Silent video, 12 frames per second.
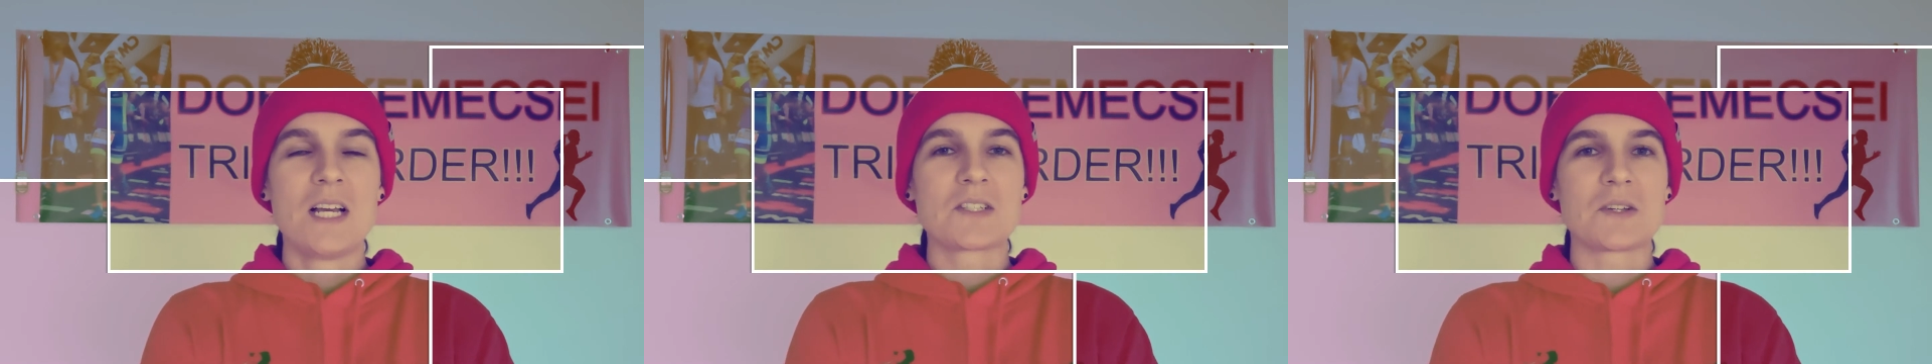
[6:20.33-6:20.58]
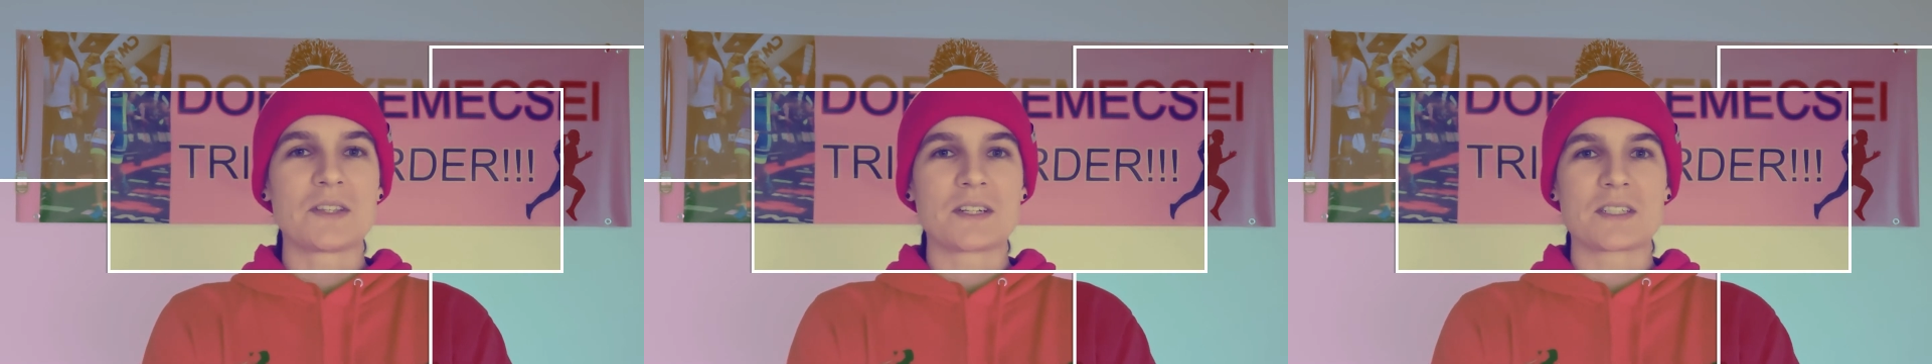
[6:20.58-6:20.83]

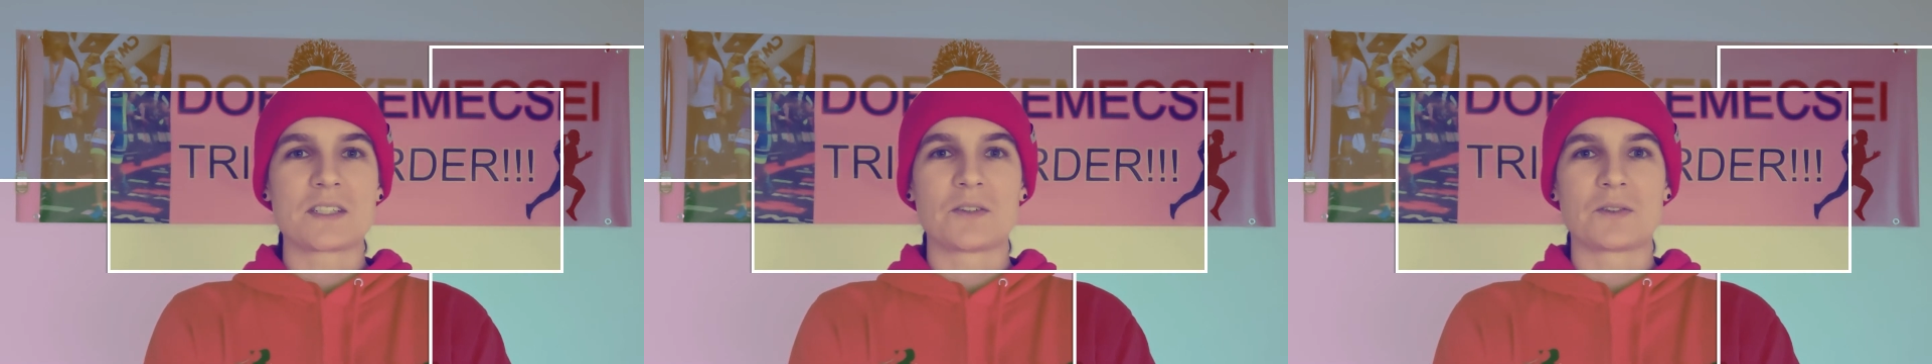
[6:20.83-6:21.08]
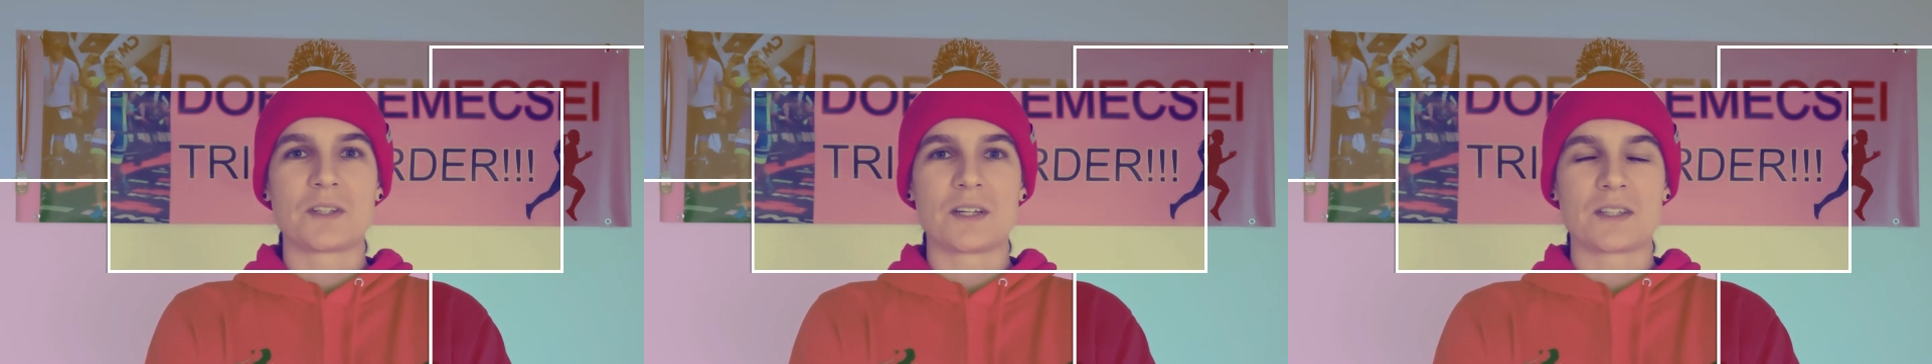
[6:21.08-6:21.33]
So interested
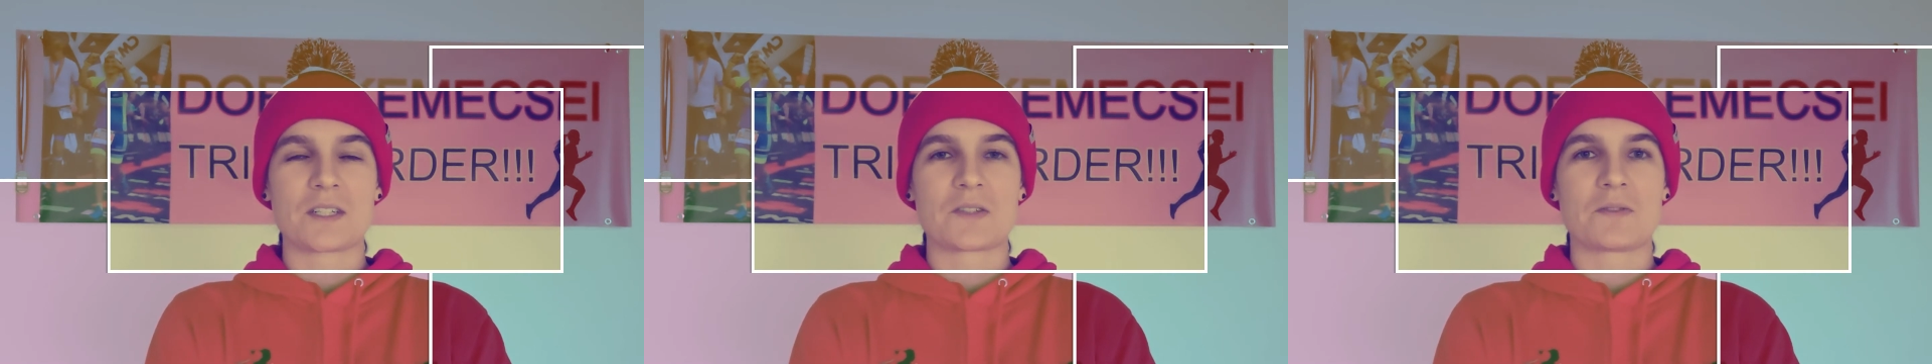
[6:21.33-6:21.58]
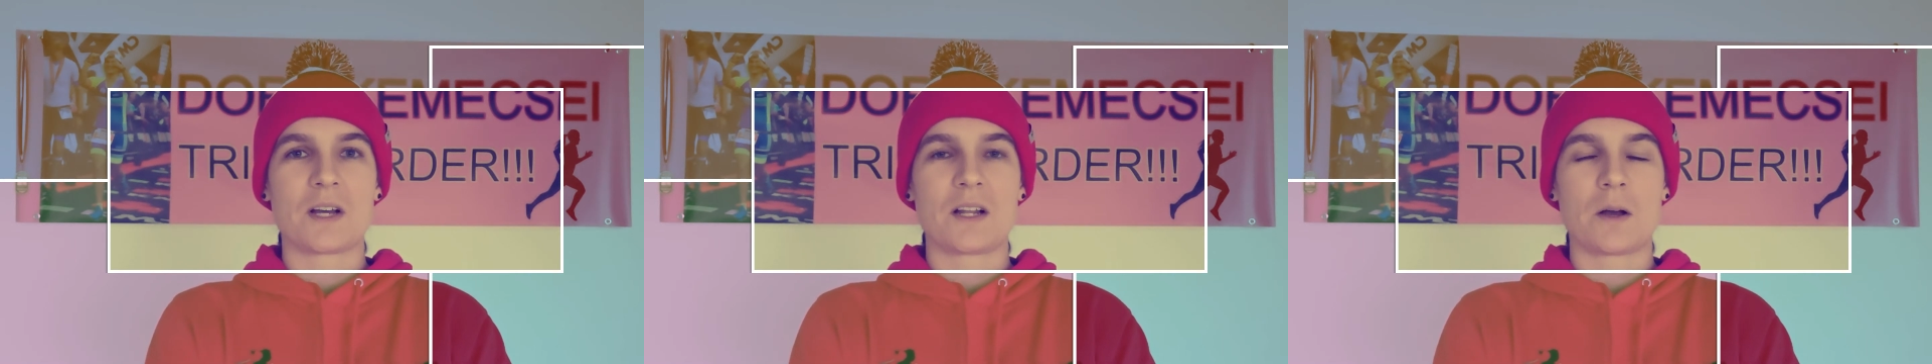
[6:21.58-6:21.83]
on that
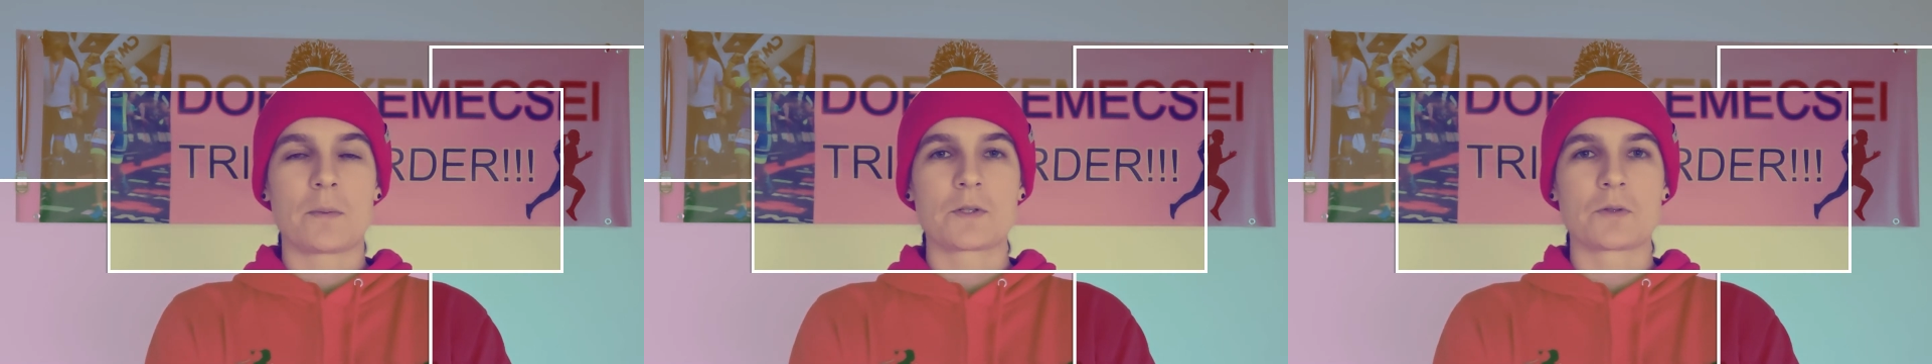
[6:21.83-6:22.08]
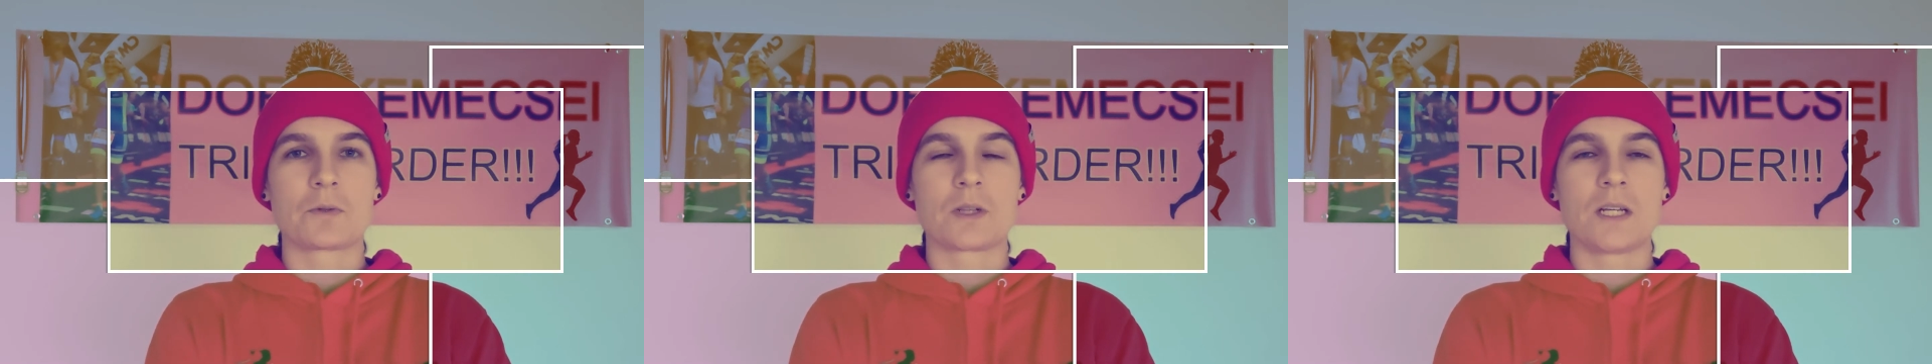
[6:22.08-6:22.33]
as well,
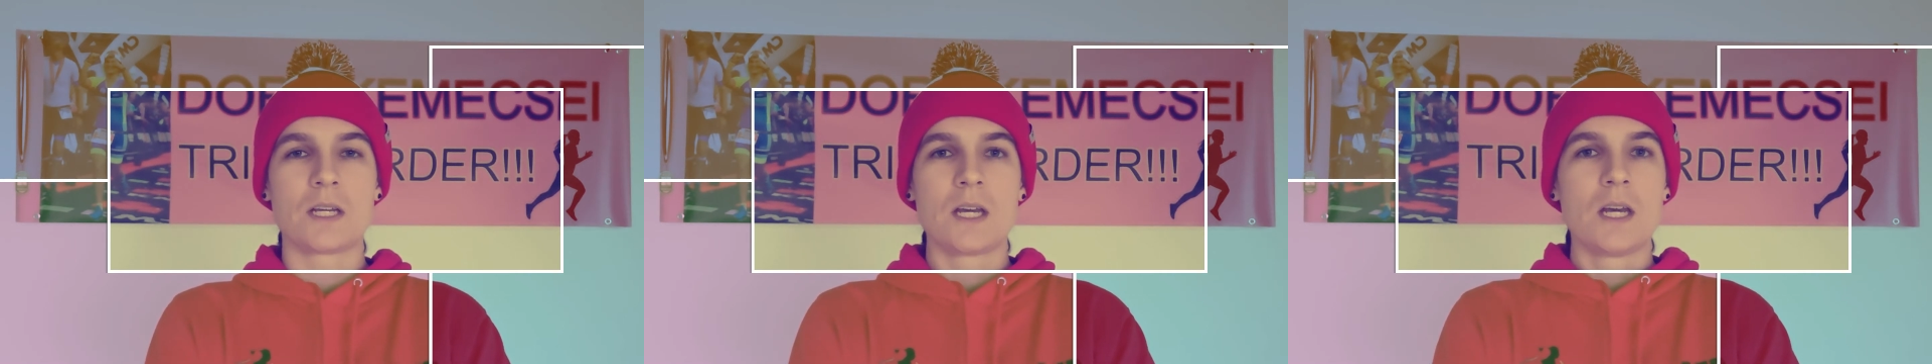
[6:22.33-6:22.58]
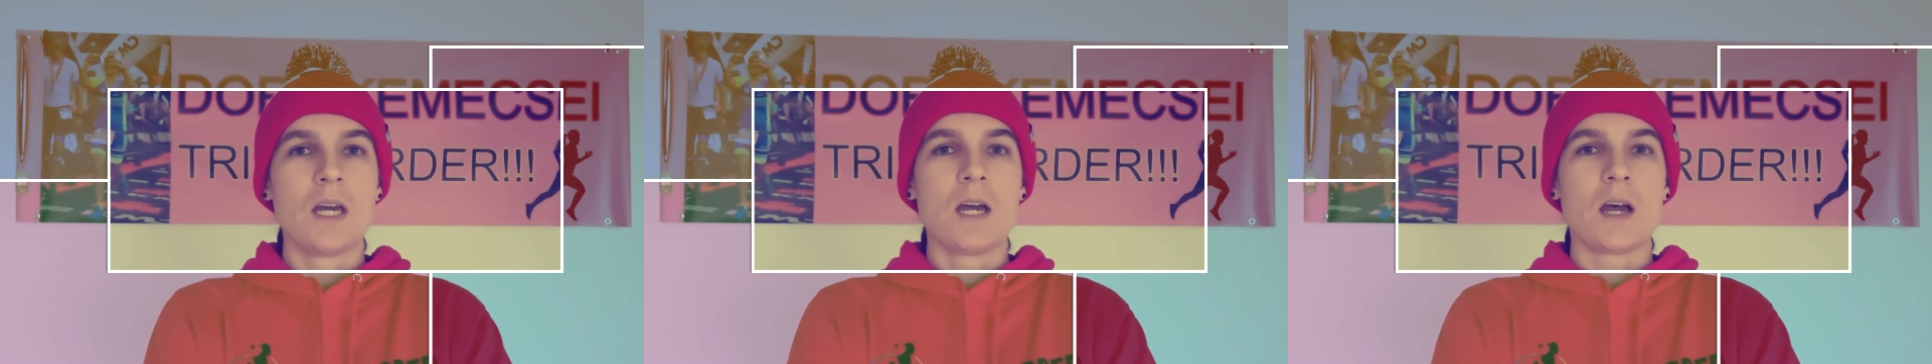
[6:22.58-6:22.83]
absolutely.